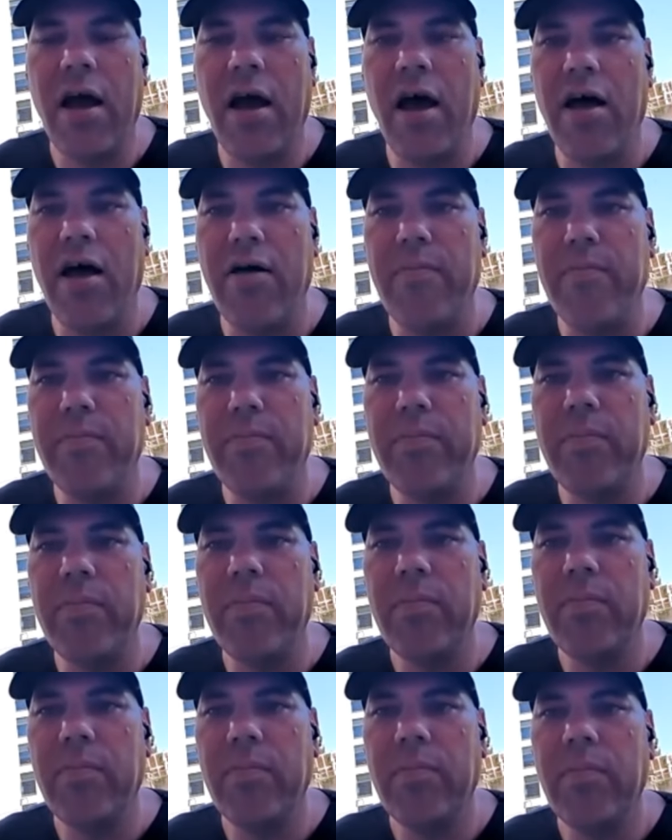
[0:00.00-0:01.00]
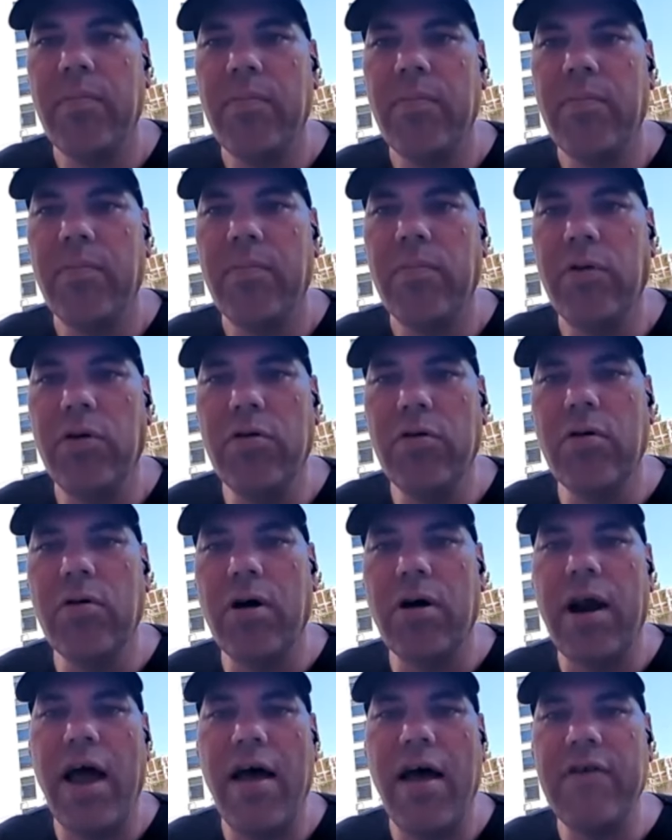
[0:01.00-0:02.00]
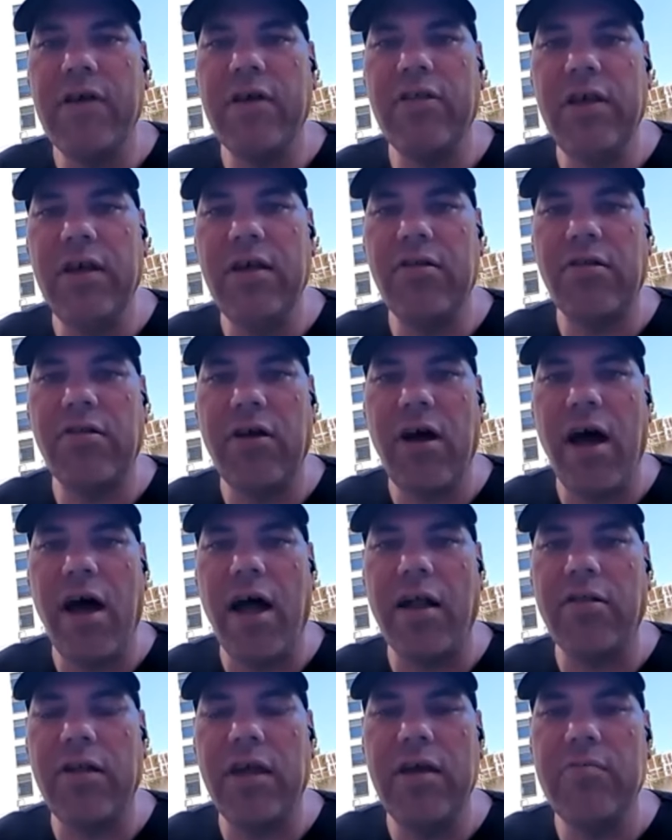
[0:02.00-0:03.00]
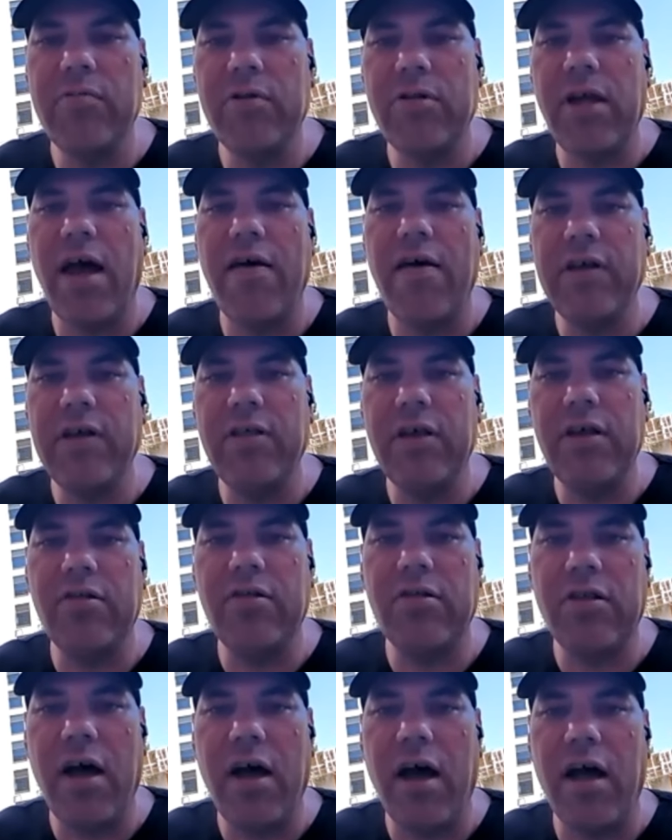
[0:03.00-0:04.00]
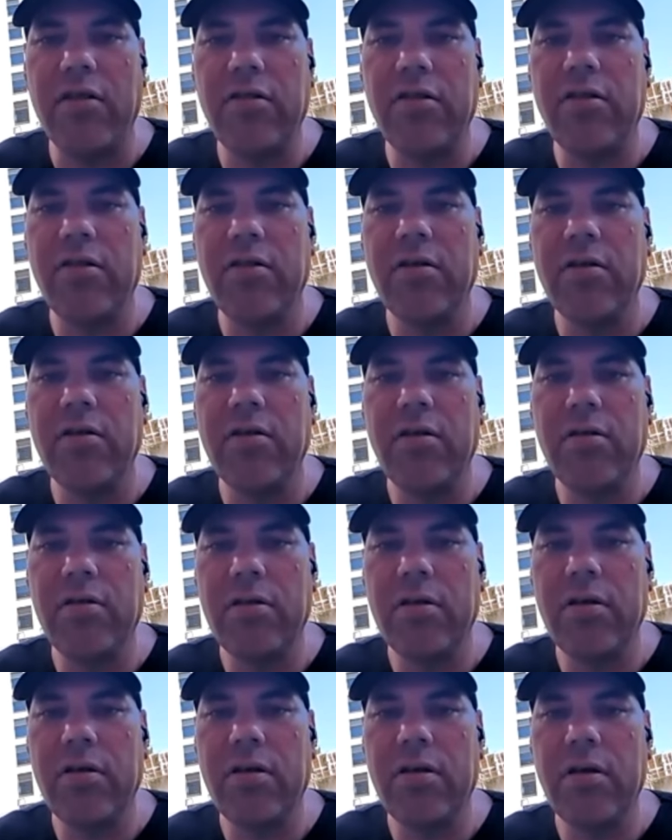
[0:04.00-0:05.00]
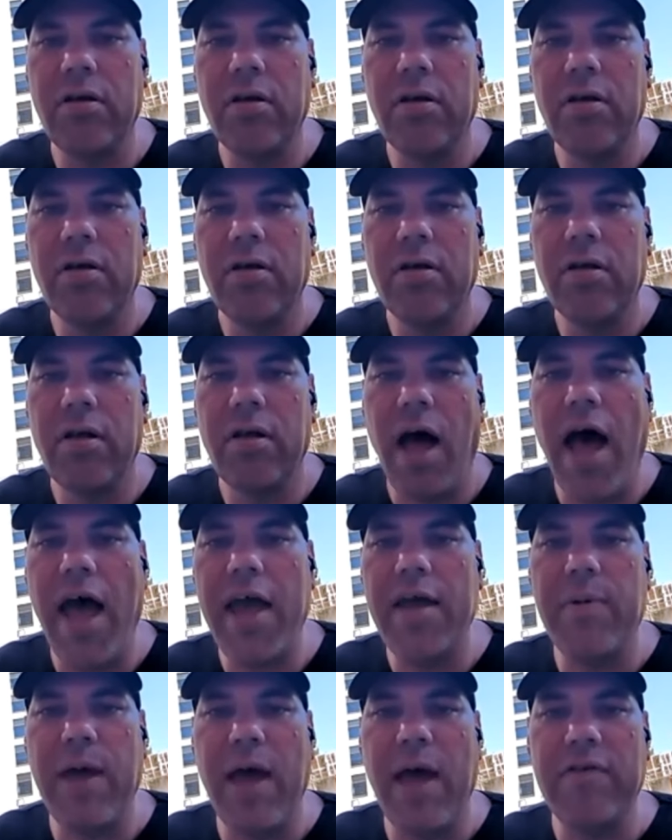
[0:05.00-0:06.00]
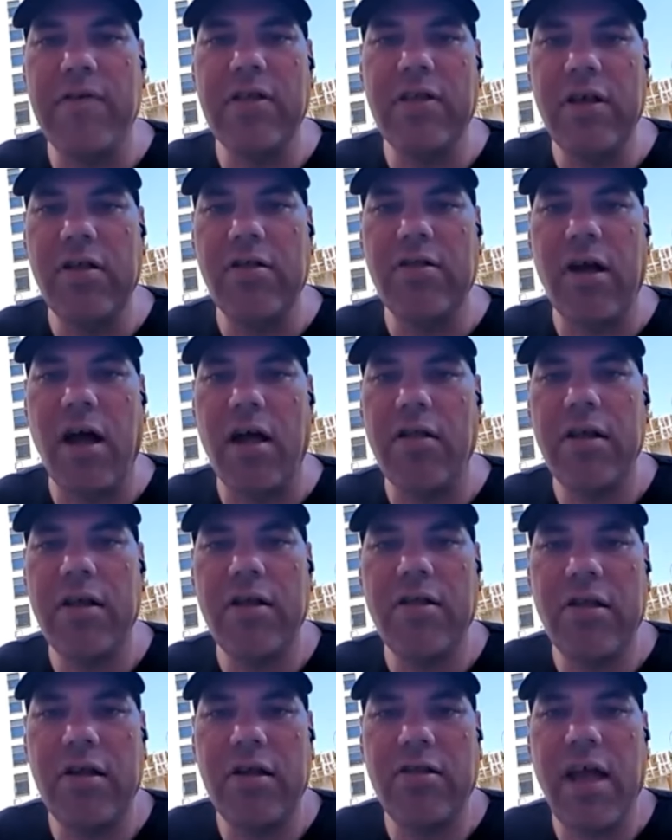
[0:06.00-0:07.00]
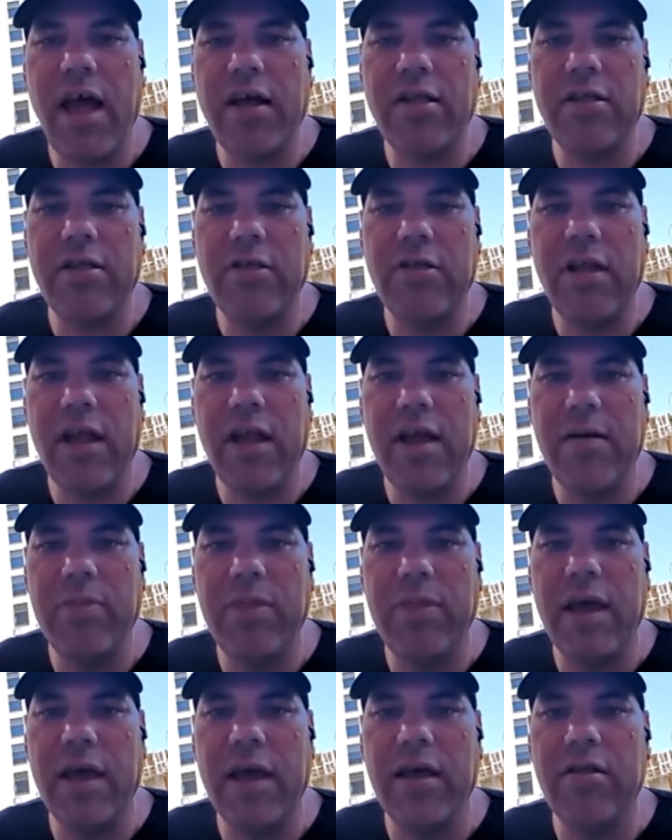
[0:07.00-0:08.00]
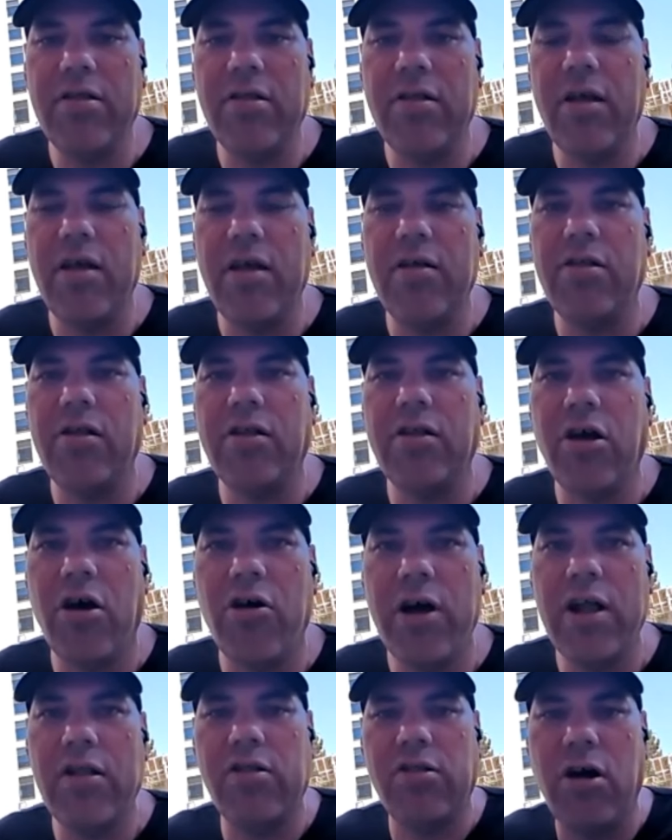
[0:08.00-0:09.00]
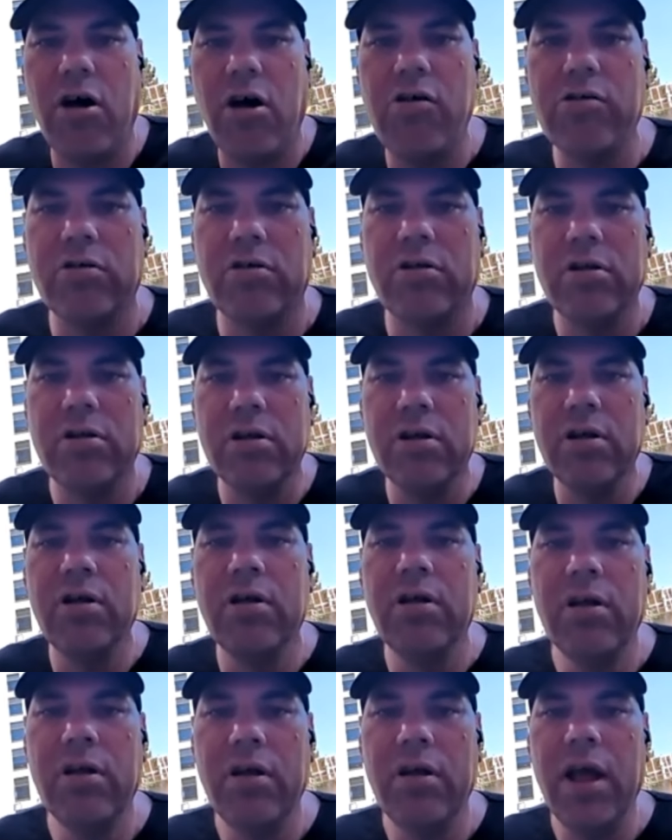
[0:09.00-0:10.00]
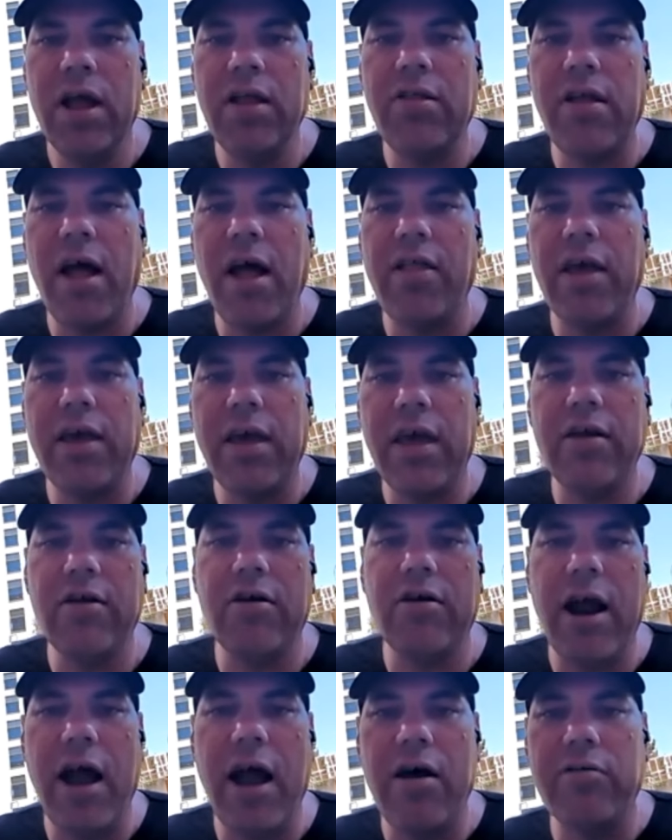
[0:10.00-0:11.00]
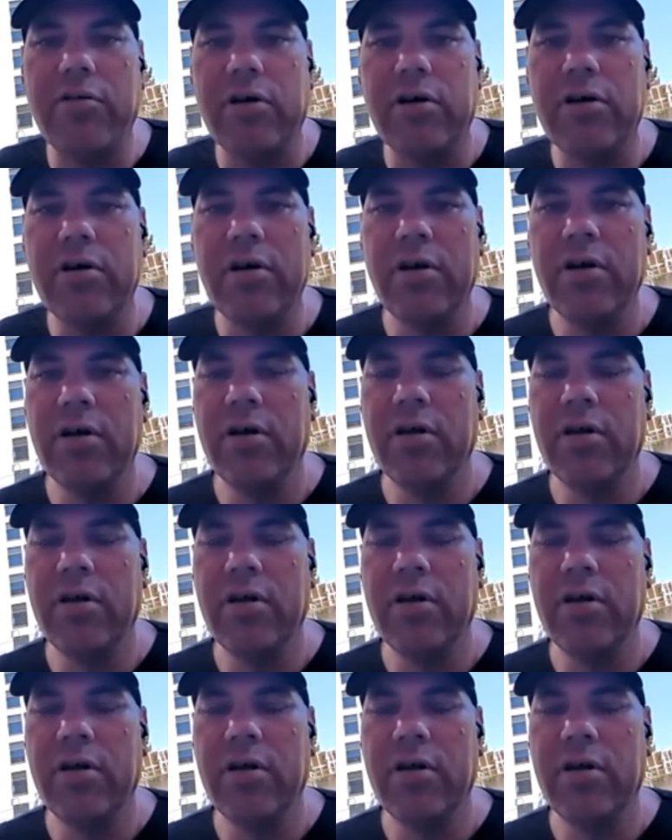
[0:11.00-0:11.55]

you are having these thoughts. He was having these thoughts. I am having these thoughts. It's exactly the same thing. It's total. It's not like inner outer.